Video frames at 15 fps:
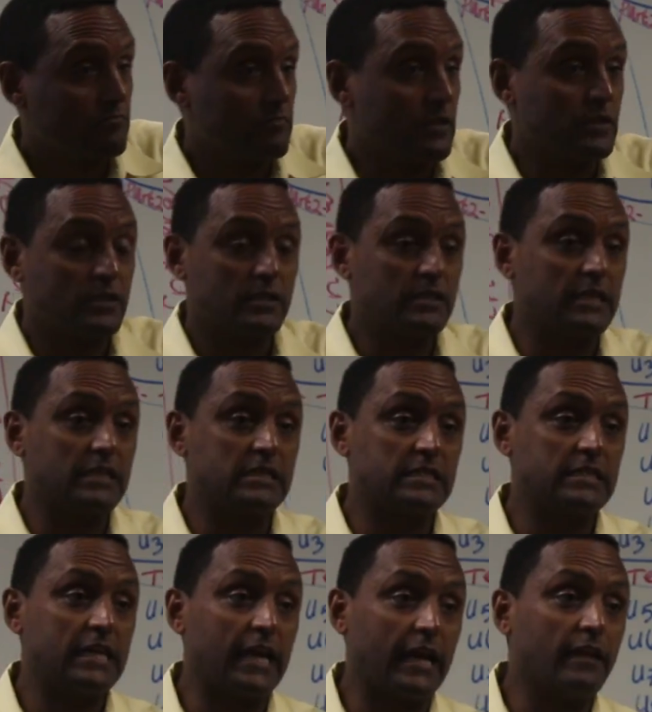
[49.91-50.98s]

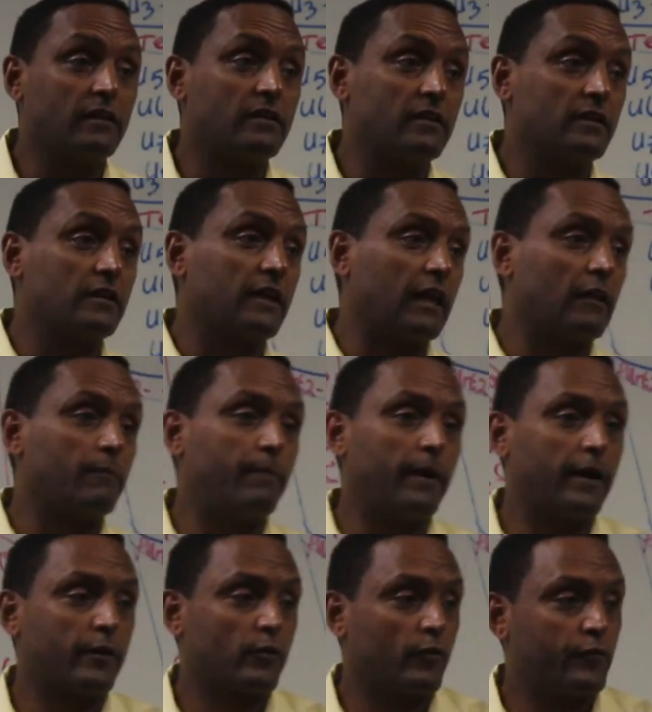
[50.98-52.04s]
the integral
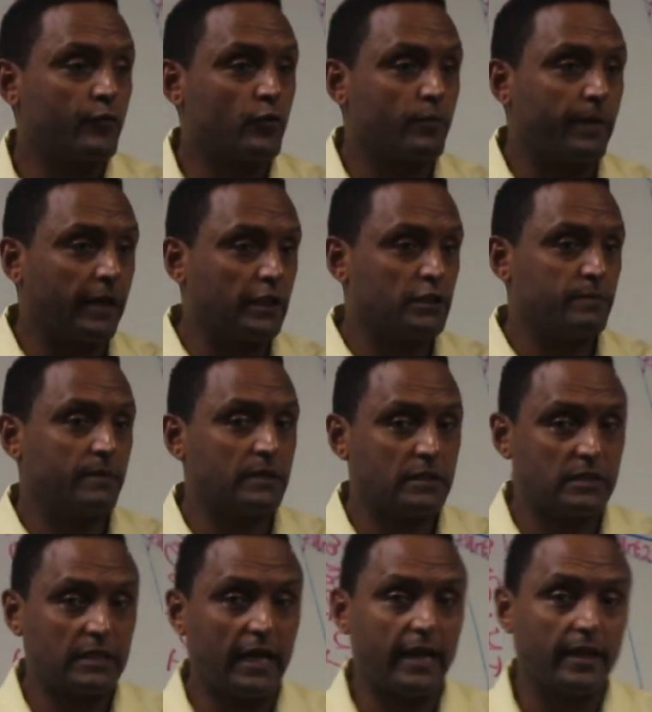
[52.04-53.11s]
part of your management
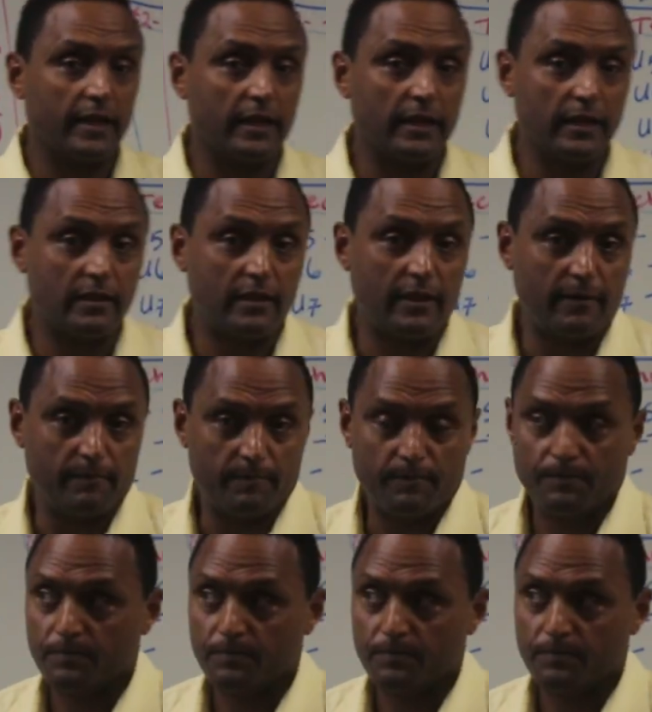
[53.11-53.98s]
style in a team.